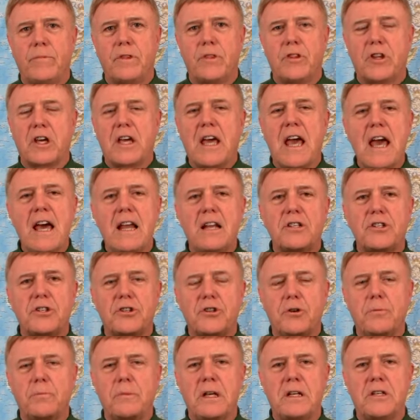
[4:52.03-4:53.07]
The
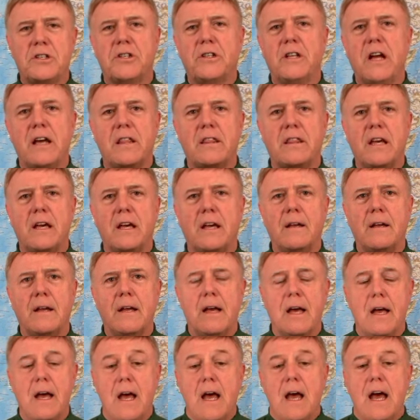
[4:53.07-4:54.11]
canister means nothing.
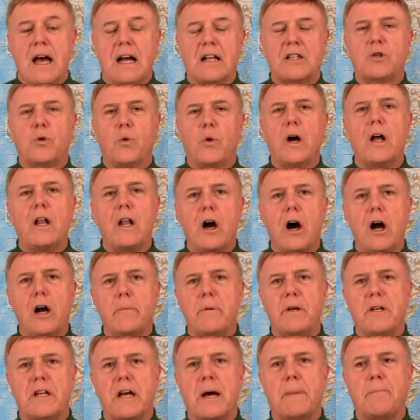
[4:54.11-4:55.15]
At Tooele
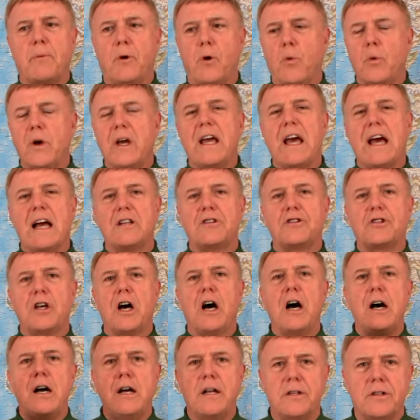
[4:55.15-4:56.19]
Army Depot, we had
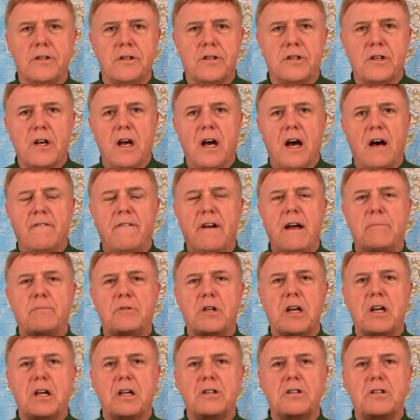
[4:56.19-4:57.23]
tons of
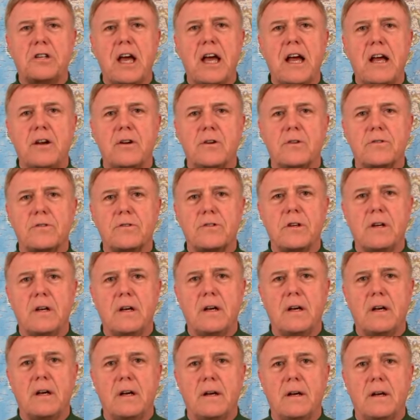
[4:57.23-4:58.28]
empty containers
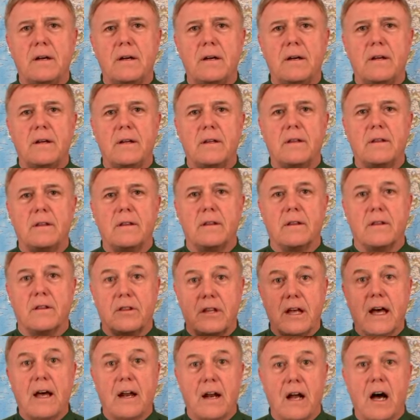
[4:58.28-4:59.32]

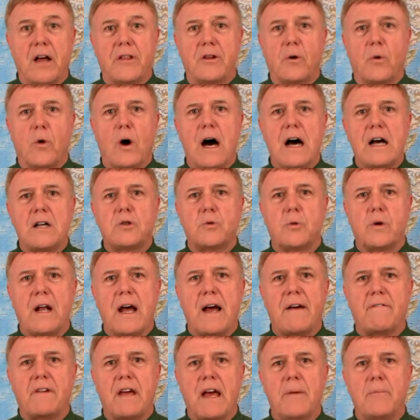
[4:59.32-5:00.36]
that otherwise would
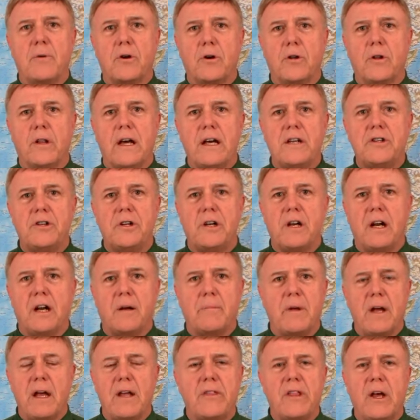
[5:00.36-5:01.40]
have chemical agent in
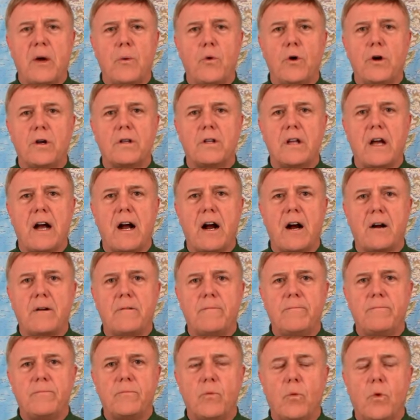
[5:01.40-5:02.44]
it, and they weren't there.
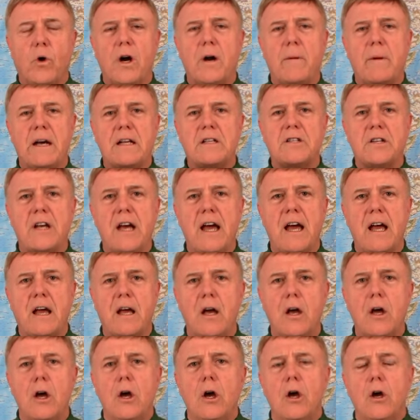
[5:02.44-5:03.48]
What am I saying?
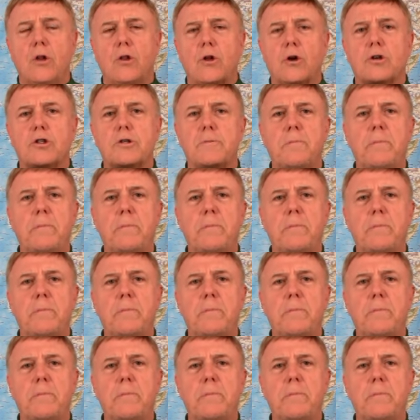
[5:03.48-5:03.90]
Those